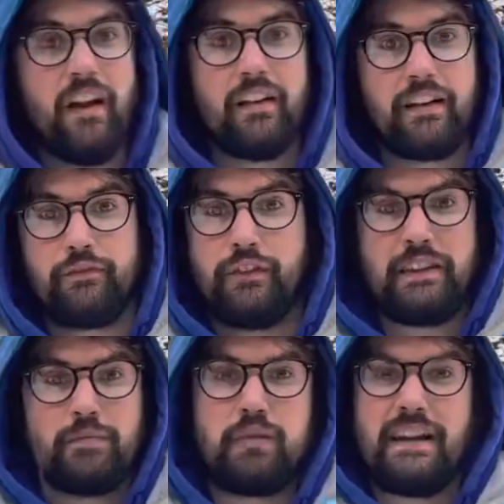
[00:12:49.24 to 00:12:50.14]
like
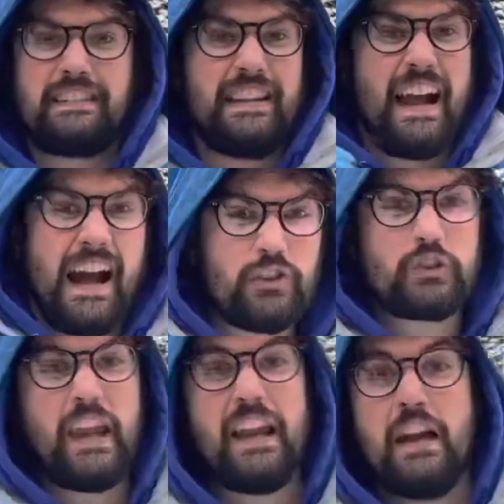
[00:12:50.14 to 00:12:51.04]
phytoplankton,
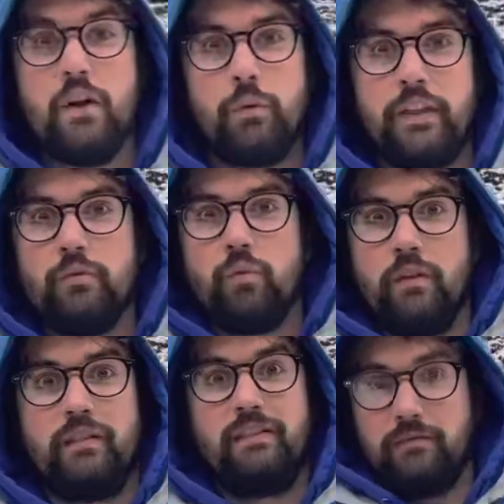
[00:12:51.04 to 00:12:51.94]
algae within
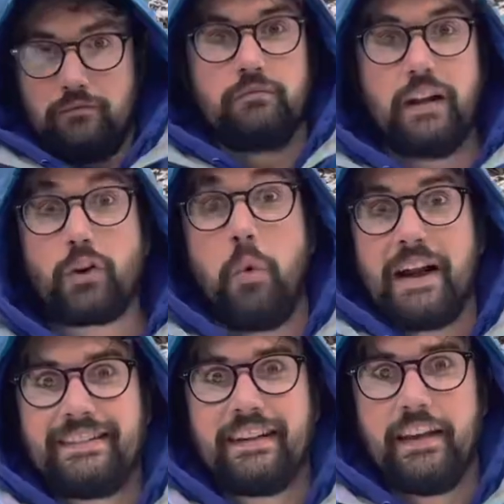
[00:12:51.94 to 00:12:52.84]

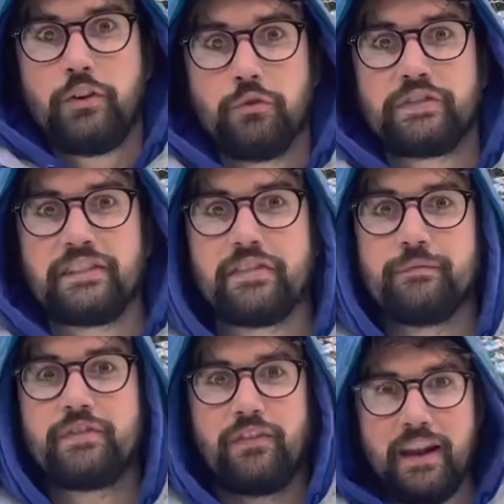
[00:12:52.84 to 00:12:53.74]
aquatic
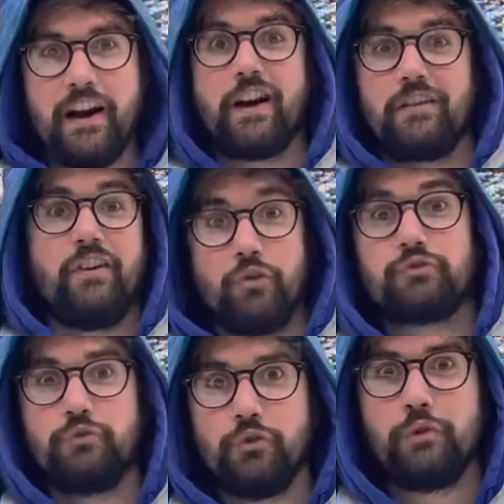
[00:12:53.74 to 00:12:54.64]
ecosystems, they are
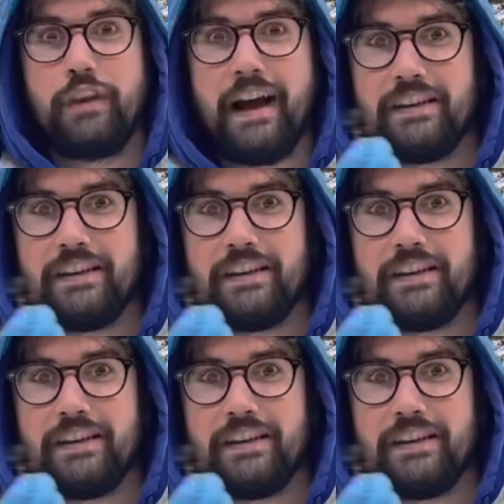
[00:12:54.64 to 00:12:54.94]
also known as